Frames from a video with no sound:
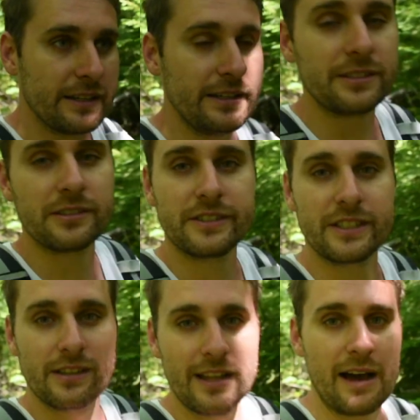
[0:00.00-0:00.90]
easily
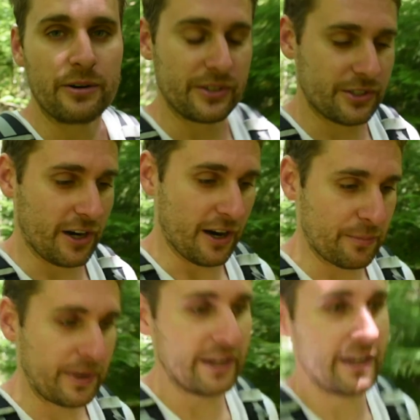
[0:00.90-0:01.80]
the loudest tarp
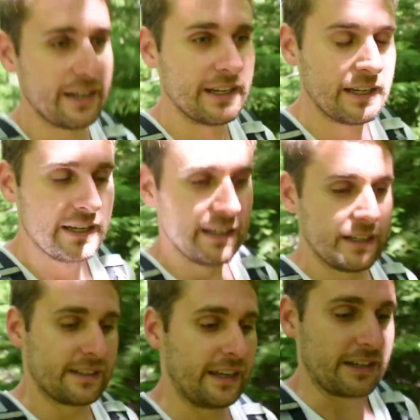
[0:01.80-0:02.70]

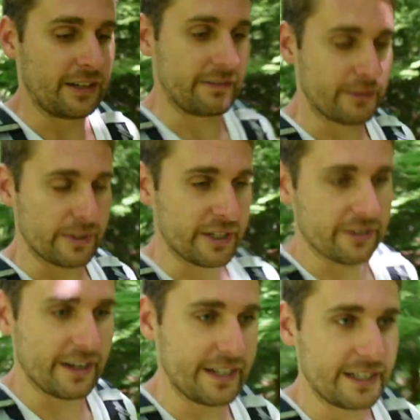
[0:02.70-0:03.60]
that could ever be
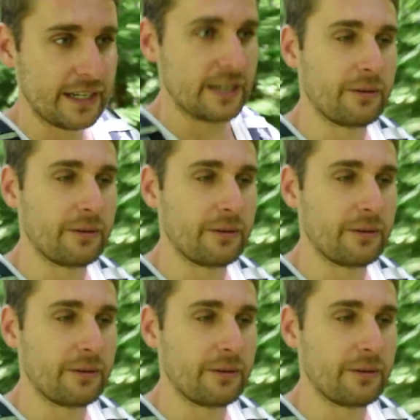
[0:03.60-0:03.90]
created